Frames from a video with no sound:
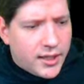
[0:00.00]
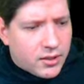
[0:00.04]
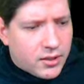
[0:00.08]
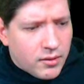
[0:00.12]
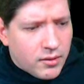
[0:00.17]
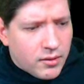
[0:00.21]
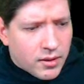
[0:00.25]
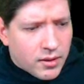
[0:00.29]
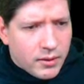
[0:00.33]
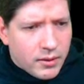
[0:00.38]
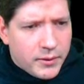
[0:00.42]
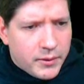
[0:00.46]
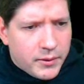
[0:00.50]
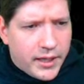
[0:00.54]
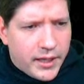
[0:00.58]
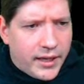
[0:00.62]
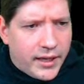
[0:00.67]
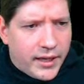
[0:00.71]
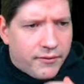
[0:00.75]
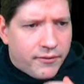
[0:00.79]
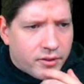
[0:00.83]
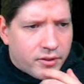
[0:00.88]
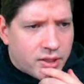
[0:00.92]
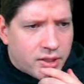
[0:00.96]
think we
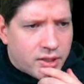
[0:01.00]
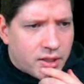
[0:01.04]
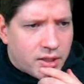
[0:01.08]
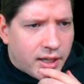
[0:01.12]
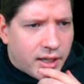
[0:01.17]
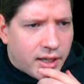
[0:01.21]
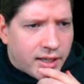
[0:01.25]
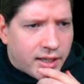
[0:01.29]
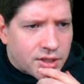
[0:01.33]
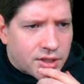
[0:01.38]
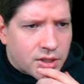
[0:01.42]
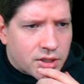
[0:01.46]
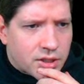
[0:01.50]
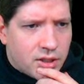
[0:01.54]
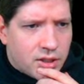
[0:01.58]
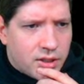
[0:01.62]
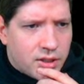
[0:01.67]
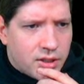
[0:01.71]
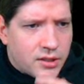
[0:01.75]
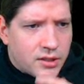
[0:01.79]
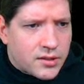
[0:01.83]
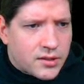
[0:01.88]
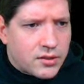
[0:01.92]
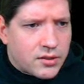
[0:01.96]
ever actually
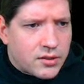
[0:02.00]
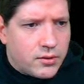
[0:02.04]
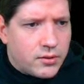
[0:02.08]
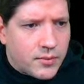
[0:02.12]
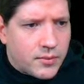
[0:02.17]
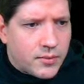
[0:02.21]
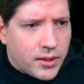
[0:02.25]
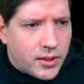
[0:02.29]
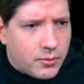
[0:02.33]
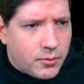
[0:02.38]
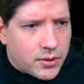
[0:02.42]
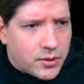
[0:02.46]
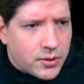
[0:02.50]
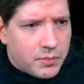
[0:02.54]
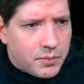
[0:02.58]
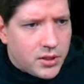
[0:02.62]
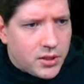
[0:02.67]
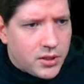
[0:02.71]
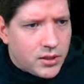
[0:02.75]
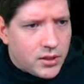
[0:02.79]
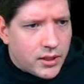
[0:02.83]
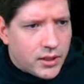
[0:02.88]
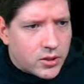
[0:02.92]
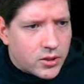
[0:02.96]
assumed there could
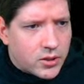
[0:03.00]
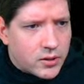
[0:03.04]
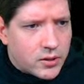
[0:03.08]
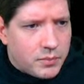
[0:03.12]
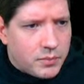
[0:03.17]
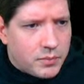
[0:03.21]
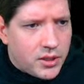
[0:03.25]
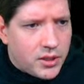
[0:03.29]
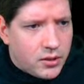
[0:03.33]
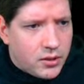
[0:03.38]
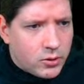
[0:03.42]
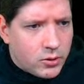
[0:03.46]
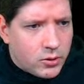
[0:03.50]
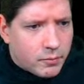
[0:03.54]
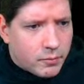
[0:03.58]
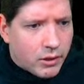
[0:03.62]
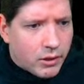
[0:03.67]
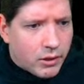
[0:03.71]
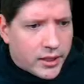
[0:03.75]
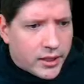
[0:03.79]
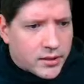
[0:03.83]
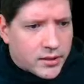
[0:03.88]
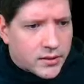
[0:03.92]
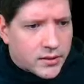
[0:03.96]
be a loop, right?